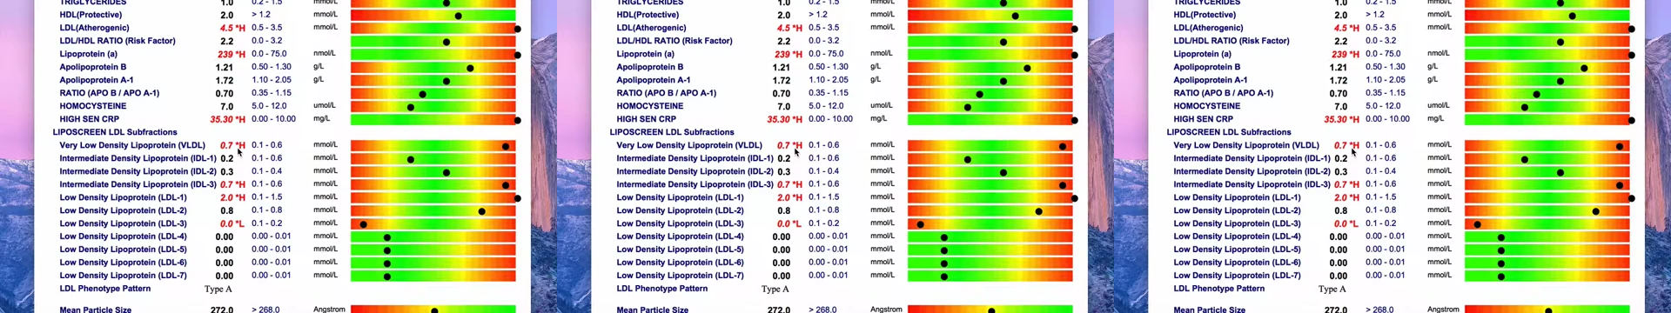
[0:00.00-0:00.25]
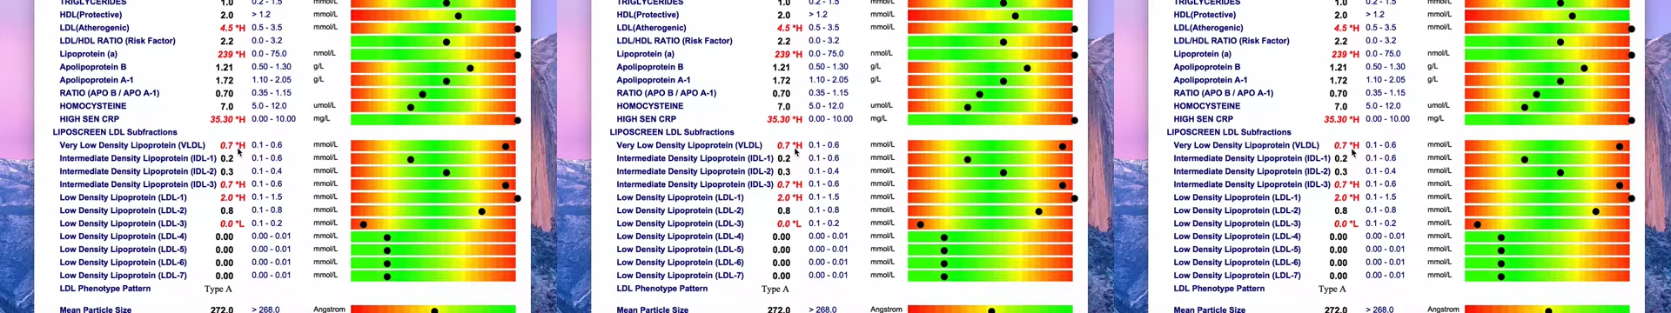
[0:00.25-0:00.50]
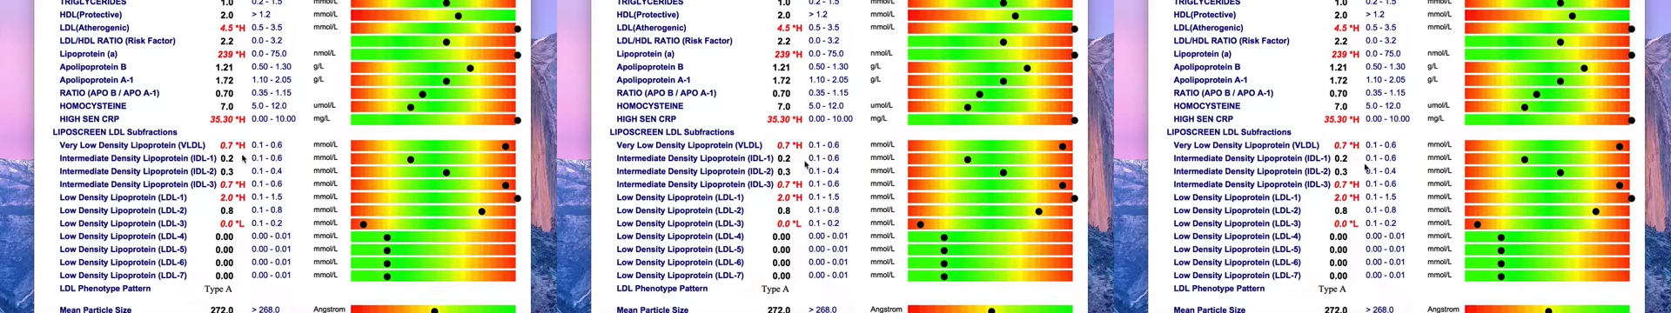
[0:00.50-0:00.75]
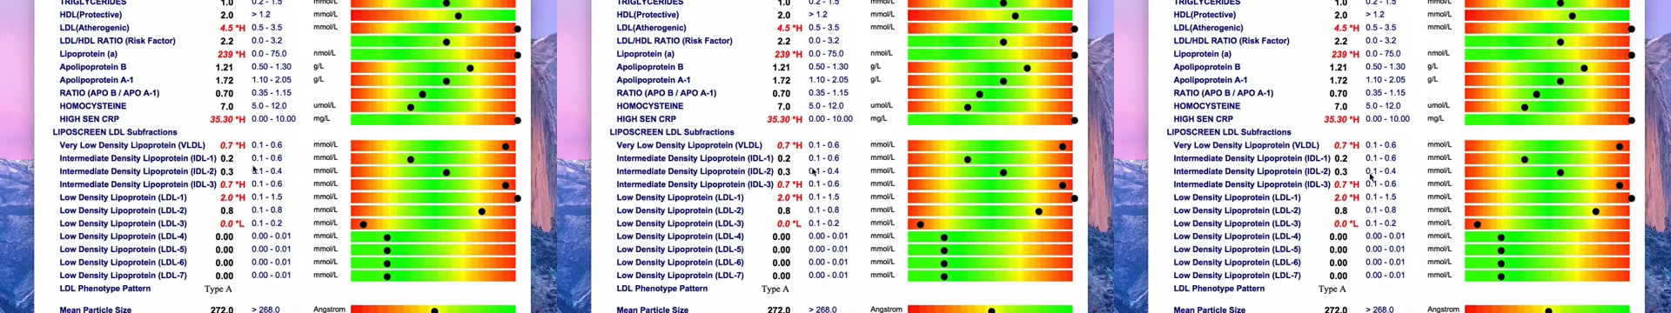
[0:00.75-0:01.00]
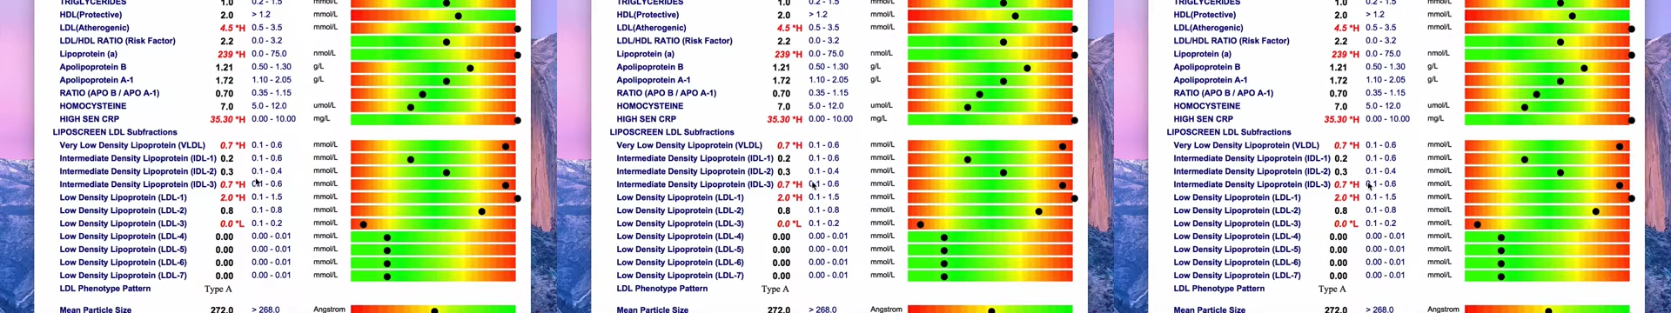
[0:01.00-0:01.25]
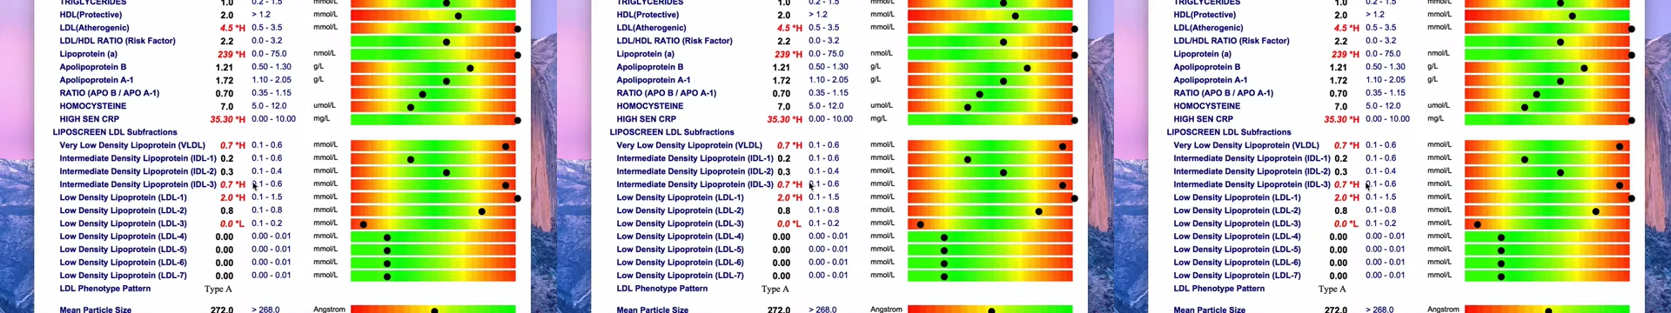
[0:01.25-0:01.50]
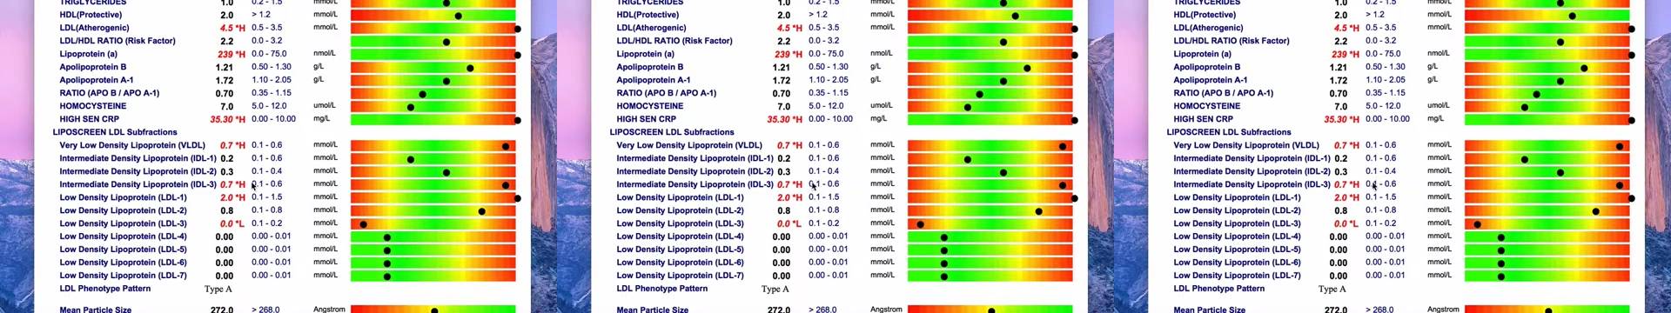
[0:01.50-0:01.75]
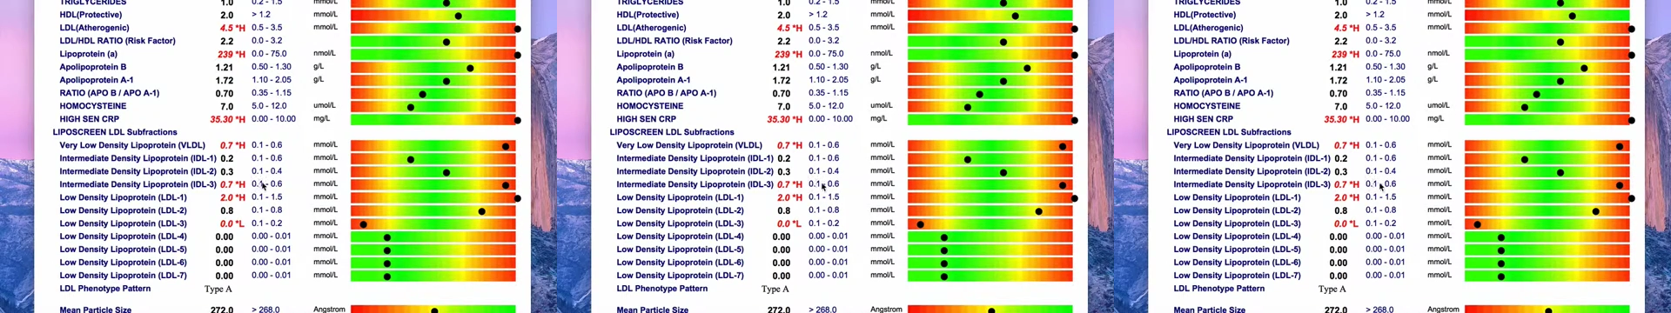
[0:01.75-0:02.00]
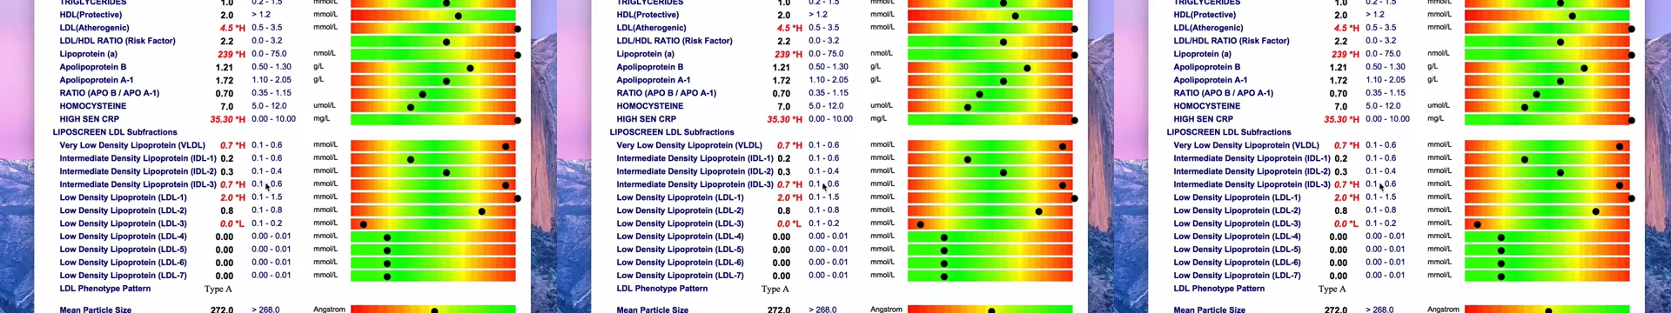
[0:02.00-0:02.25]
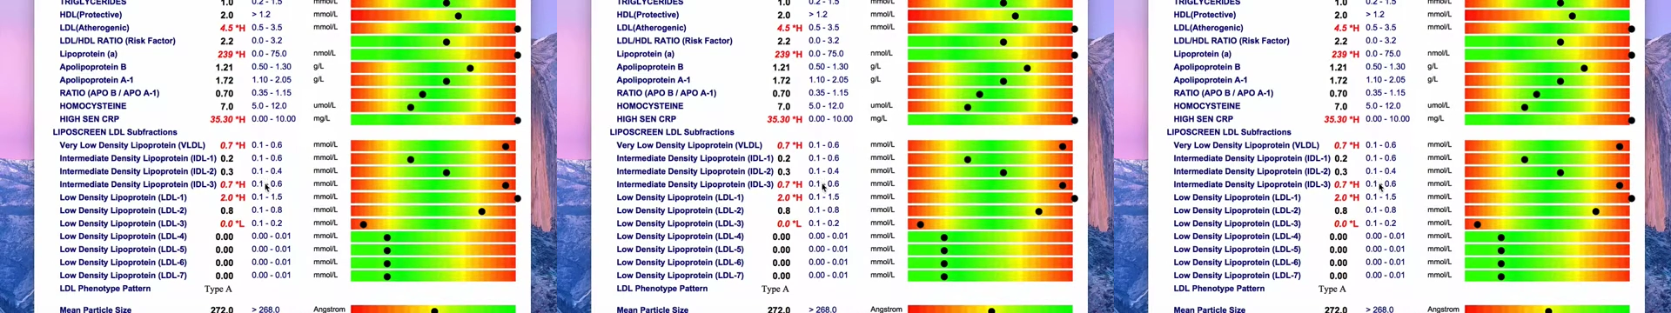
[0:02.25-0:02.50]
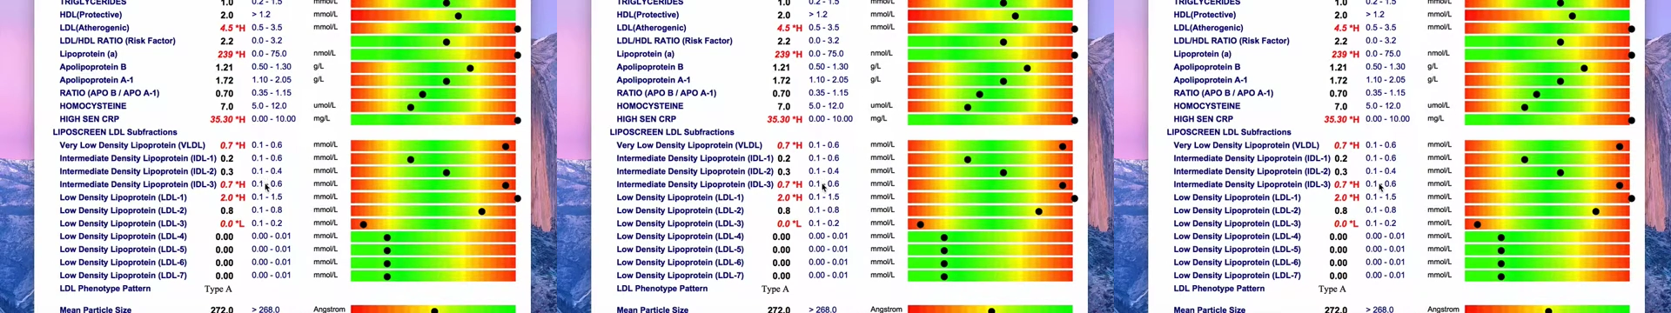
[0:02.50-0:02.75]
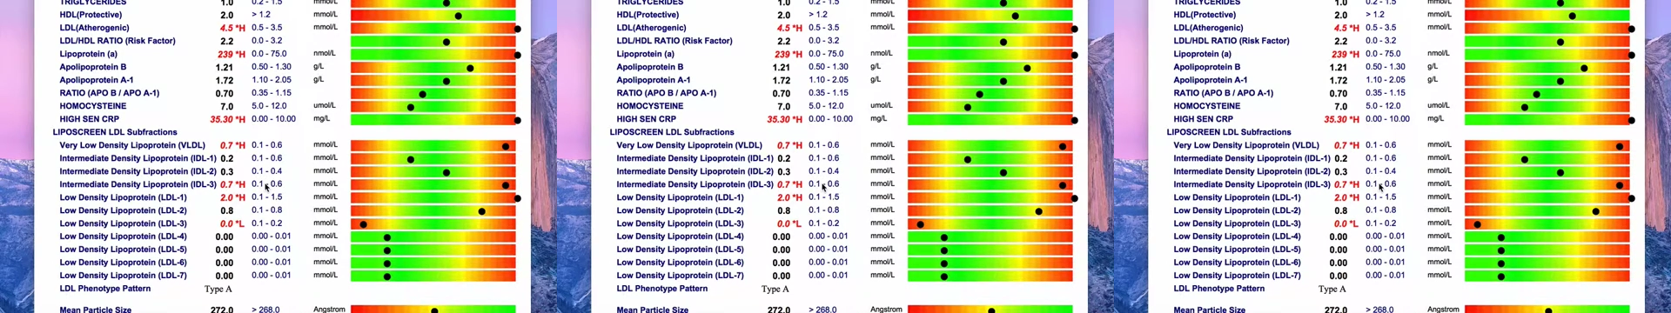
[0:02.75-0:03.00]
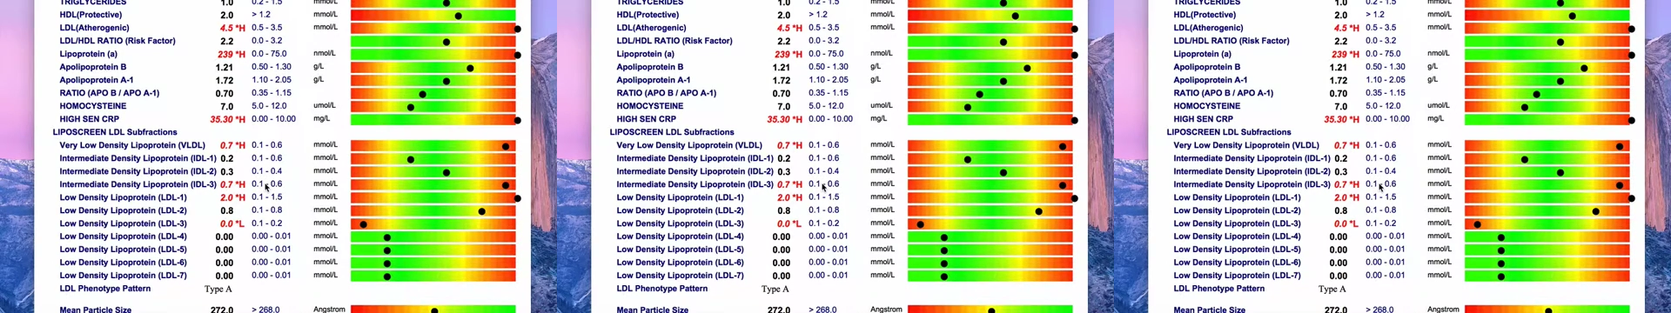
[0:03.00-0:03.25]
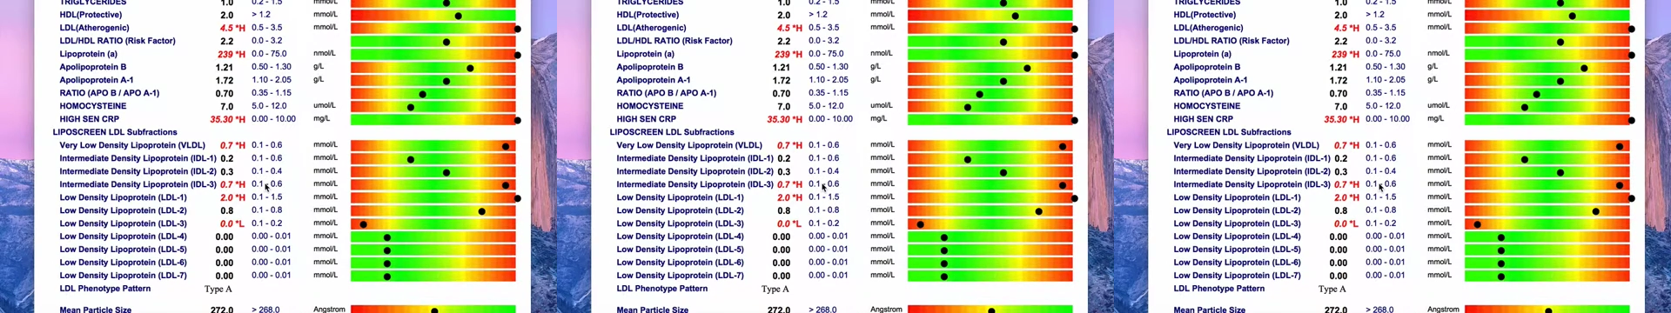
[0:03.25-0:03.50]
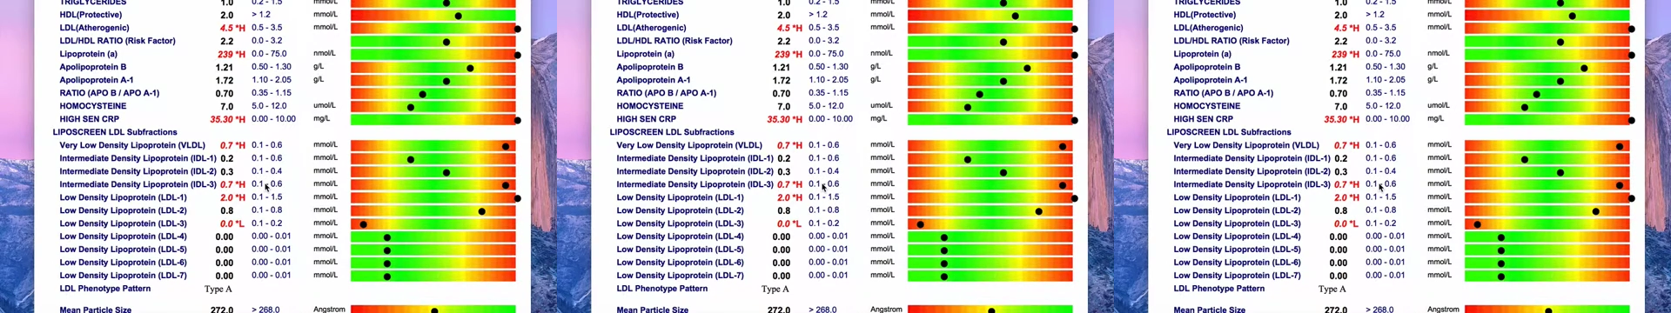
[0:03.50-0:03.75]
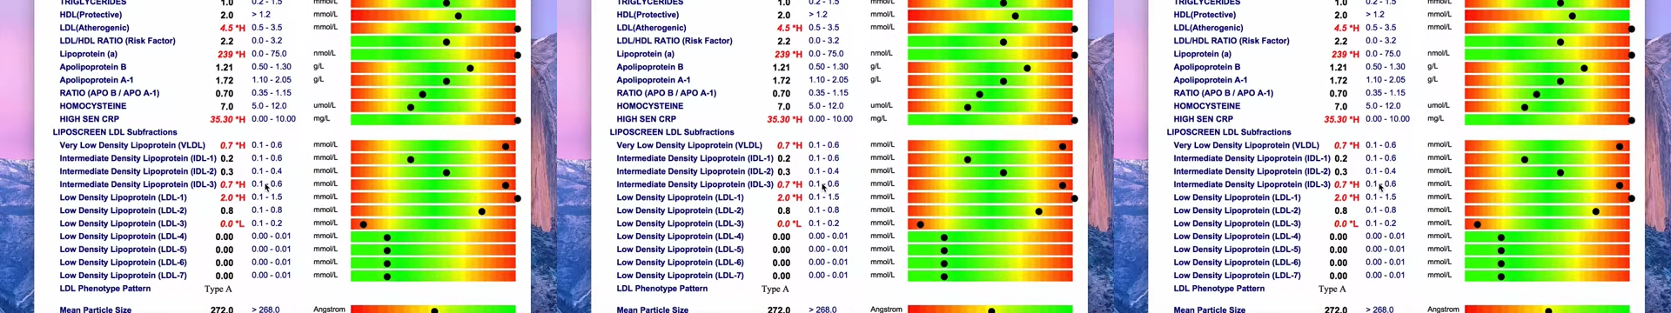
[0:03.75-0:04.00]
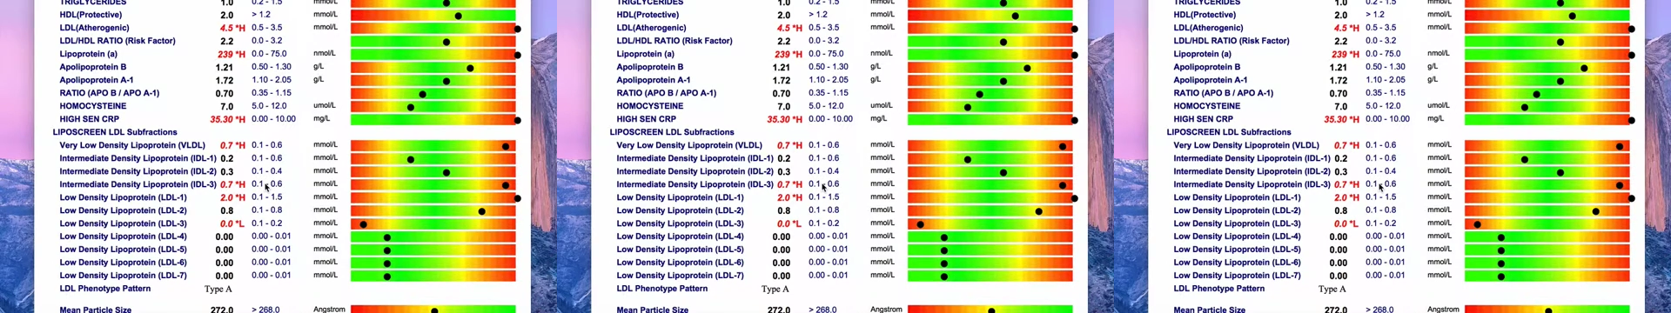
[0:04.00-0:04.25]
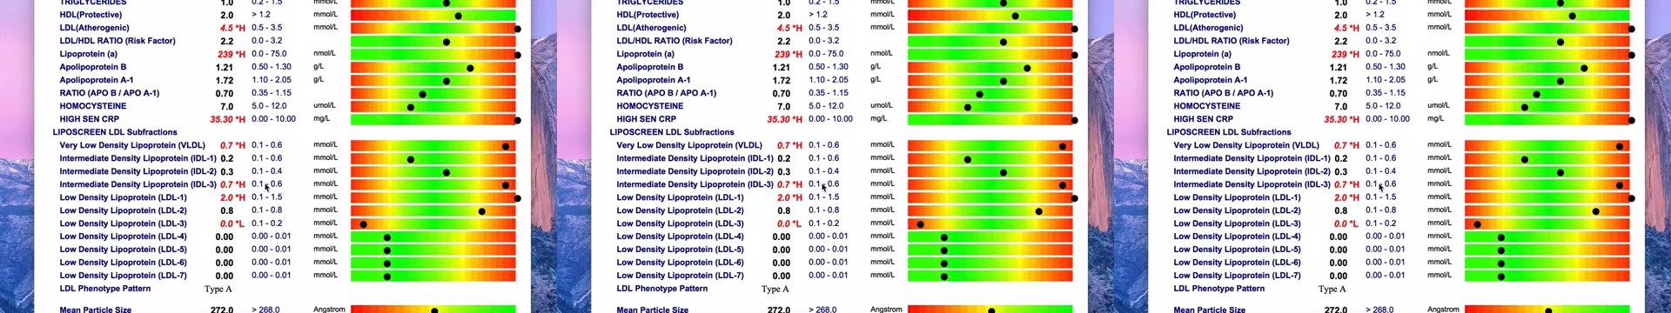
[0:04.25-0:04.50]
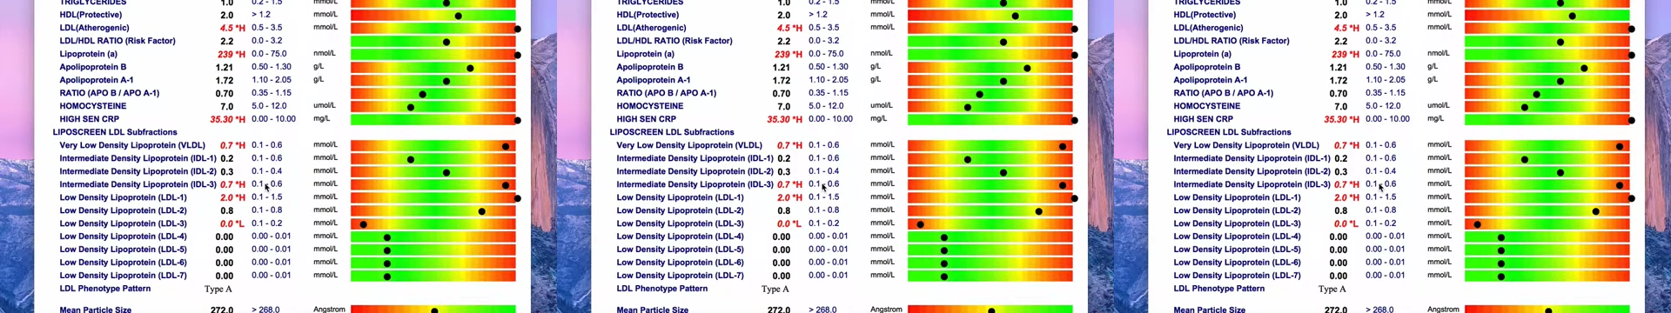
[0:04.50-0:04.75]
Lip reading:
Nobody's mouth can be seen.